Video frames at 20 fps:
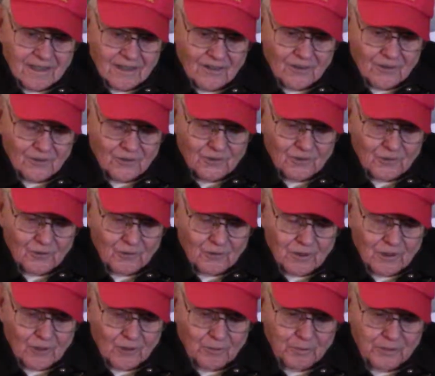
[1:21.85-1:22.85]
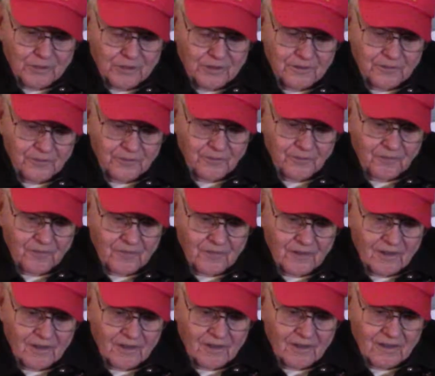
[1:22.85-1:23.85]
those 2 ropes,
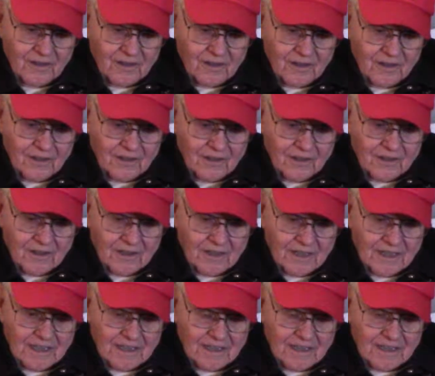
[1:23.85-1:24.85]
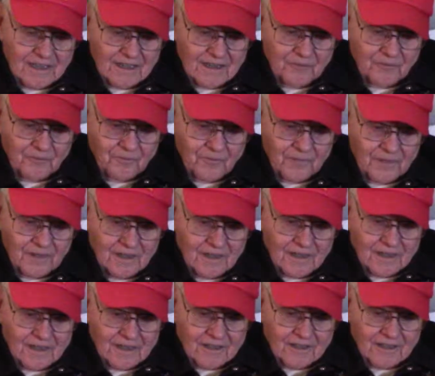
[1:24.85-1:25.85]
and
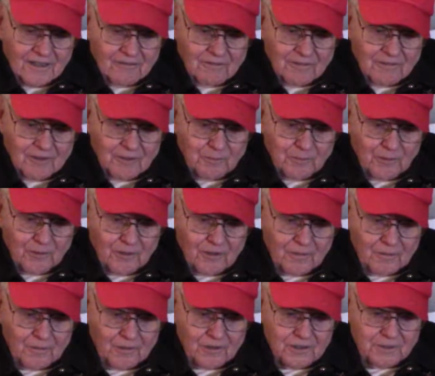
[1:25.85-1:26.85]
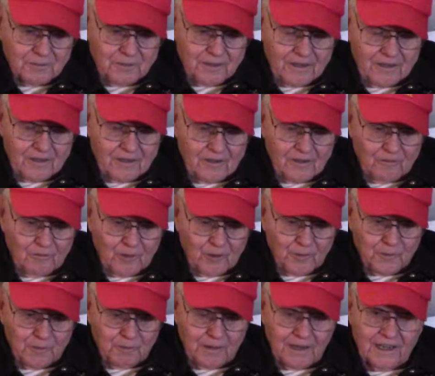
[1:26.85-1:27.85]
then we would pull the
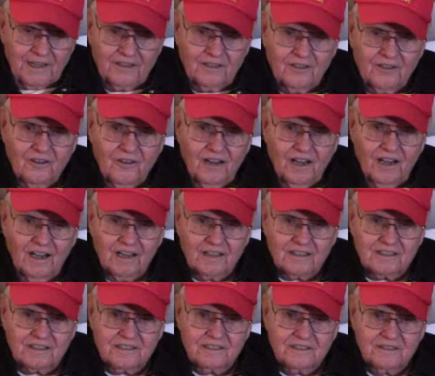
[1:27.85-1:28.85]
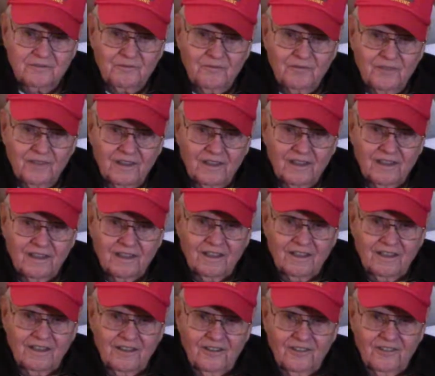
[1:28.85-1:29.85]
ropes back in their hocks,
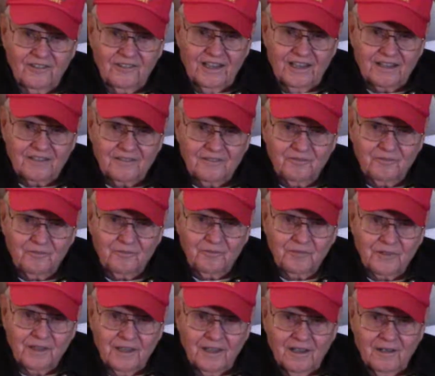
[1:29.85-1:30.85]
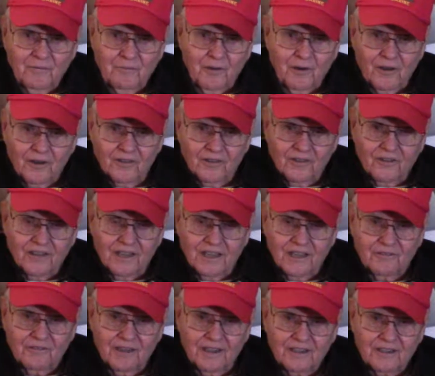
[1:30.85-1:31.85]
you know, that part of their
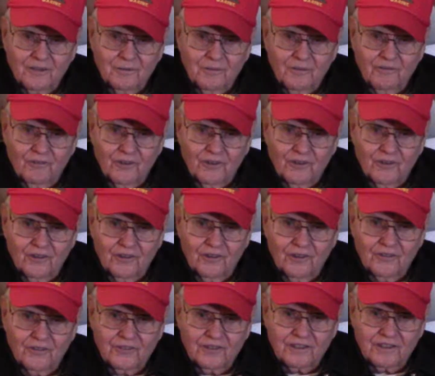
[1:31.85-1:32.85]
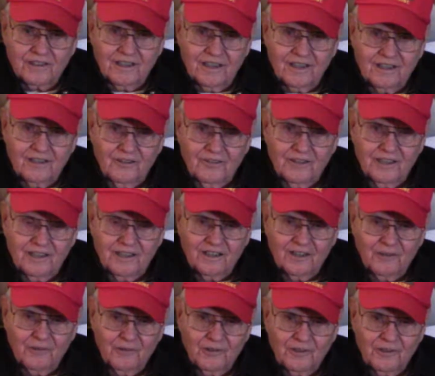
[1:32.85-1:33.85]
leg right there before their hoofs would kind of go in
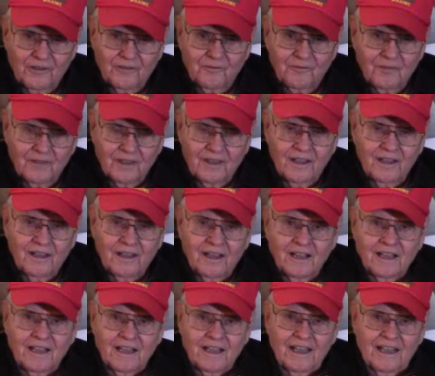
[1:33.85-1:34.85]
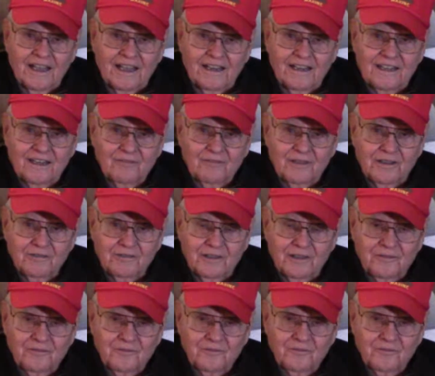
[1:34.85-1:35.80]
there with their, and then we would